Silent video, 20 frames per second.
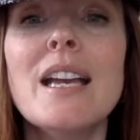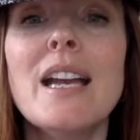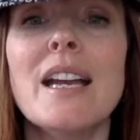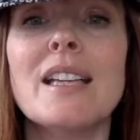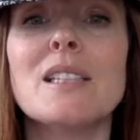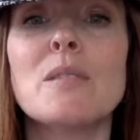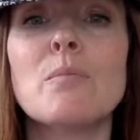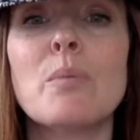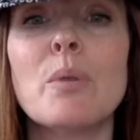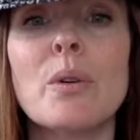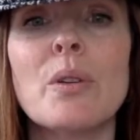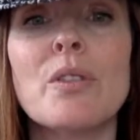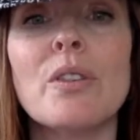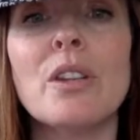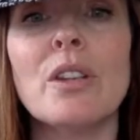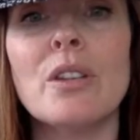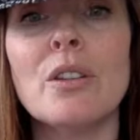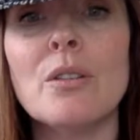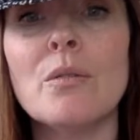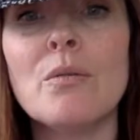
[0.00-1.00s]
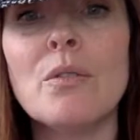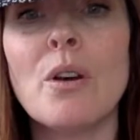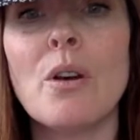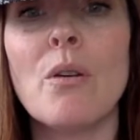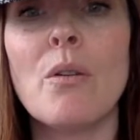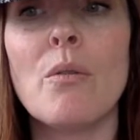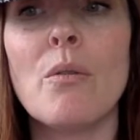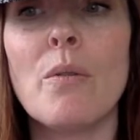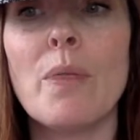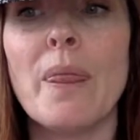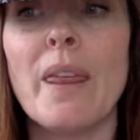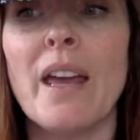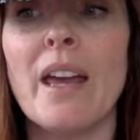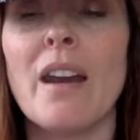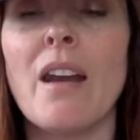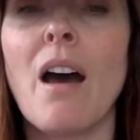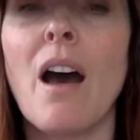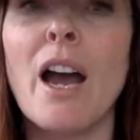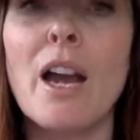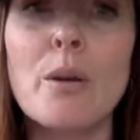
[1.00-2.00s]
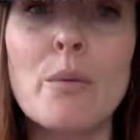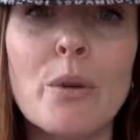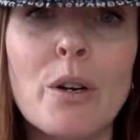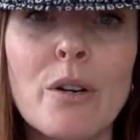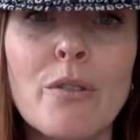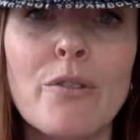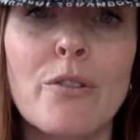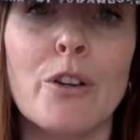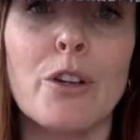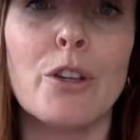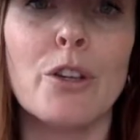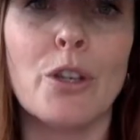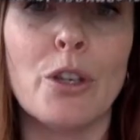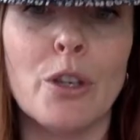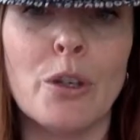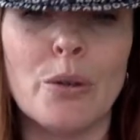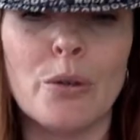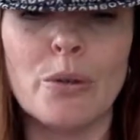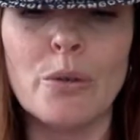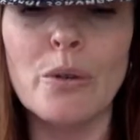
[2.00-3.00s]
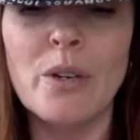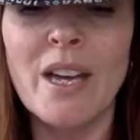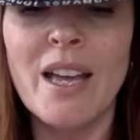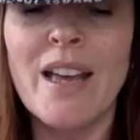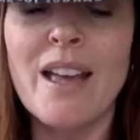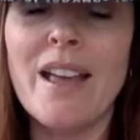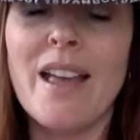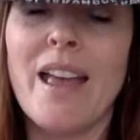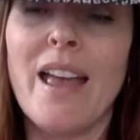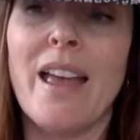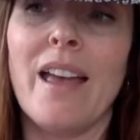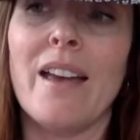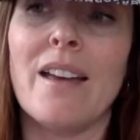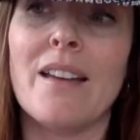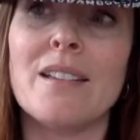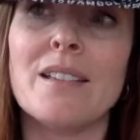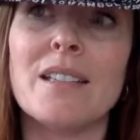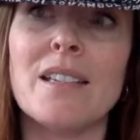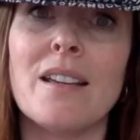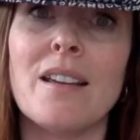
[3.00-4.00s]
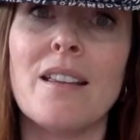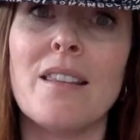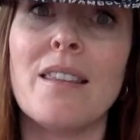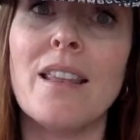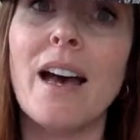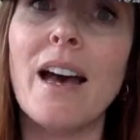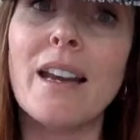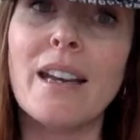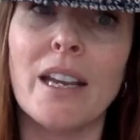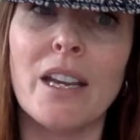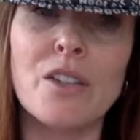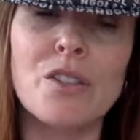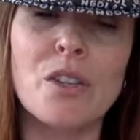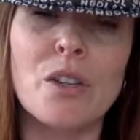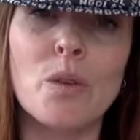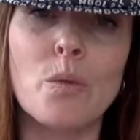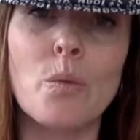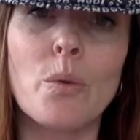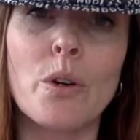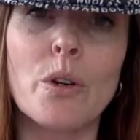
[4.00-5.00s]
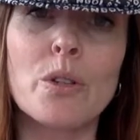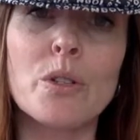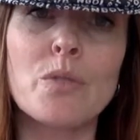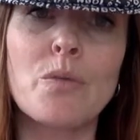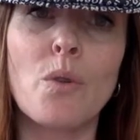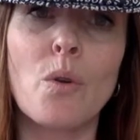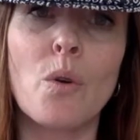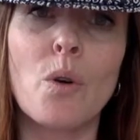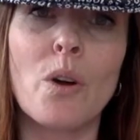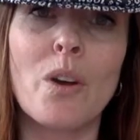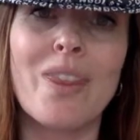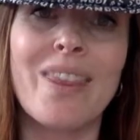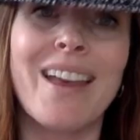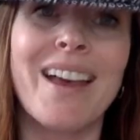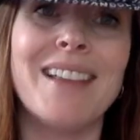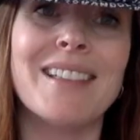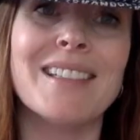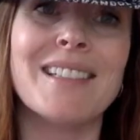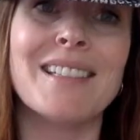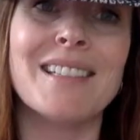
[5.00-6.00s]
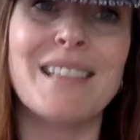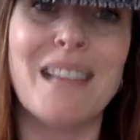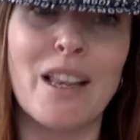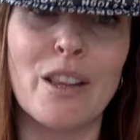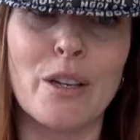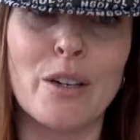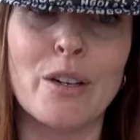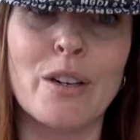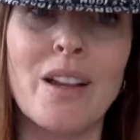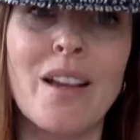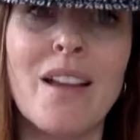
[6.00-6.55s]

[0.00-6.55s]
it's important that you know that I work for you and that agent works for that seller.